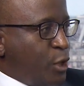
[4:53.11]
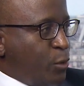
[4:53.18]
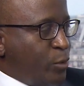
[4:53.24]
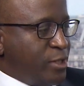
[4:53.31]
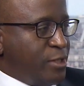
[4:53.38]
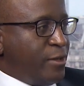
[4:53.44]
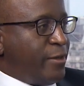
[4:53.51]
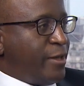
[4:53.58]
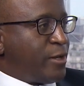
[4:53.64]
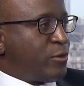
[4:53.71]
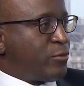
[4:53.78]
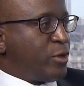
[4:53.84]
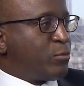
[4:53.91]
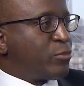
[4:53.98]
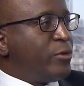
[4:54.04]
We did that
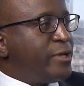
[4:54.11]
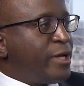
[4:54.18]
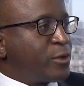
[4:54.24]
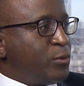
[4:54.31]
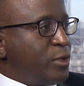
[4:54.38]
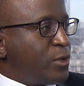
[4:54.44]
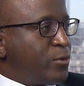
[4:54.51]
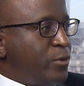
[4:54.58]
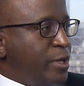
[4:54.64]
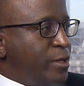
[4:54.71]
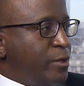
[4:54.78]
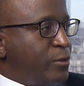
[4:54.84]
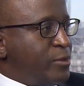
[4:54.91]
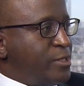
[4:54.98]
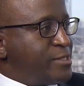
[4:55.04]
through a product we
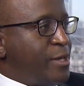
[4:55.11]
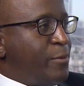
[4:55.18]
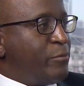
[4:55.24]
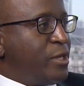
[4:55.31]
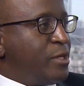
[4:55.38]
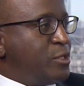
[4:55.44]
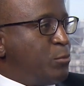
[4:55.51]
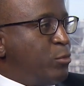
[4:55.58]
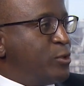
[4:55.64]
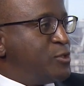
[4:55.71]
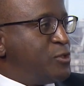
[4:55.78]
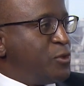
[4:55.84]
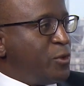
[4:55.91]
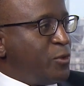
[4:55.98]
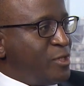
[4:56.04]
created called the Zambia
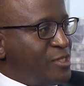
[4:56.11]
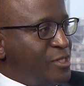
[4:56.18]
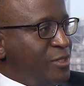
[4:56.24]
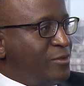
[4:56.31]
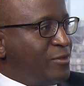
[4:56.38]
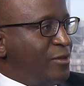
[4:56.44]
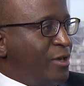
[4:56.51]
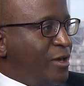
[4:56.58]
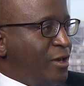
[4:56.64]
Depository Receipt.